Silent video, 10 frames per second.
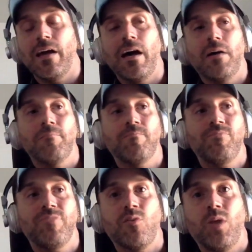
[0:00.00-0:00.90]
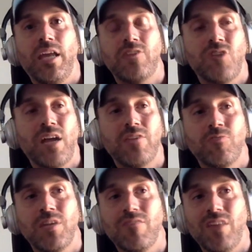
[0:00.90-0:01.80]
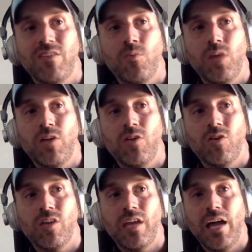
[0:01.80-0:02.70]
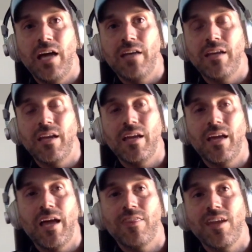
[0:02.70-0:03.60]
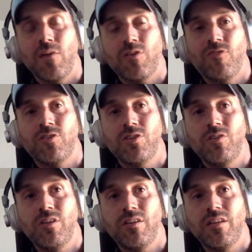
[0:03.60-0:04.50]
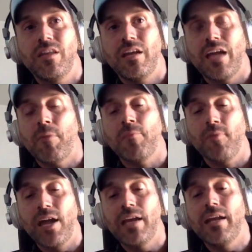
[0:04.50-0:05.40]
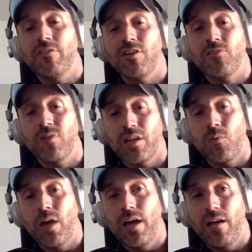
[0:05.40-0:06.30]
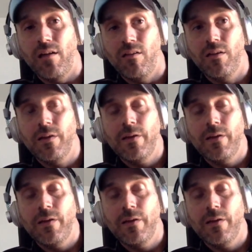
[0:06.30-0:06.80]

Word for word: Um, so while I tried to reinvent the wheel early on, I think I was fortuitous in that it got my brand out there really well.